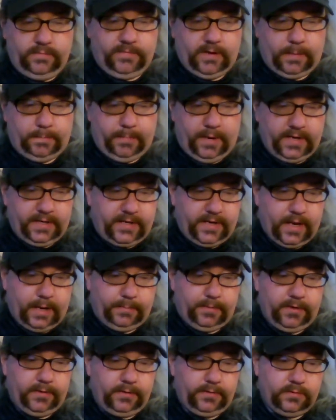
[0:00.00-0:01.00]
Got Mike
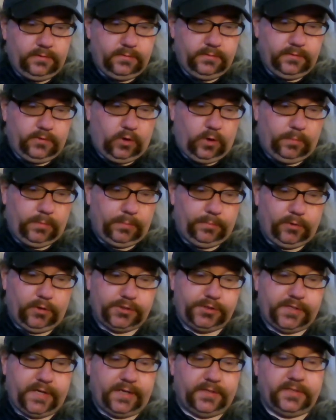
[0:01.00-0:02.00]
Cameron, Homer
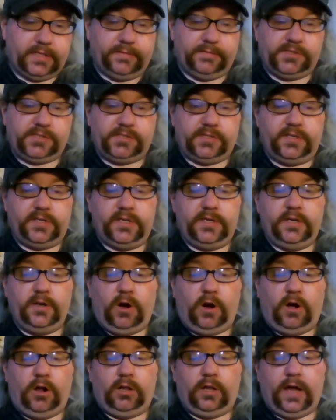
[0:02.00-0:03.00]
Bush, and David Segui
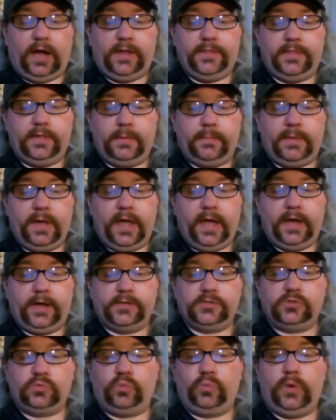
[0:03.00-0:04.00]
all on them
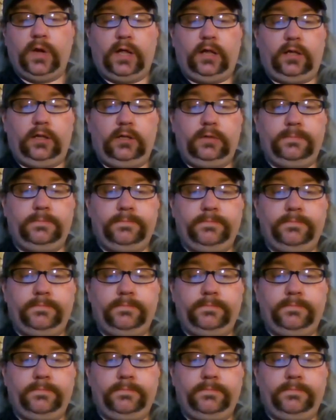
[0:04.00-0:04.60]
as well.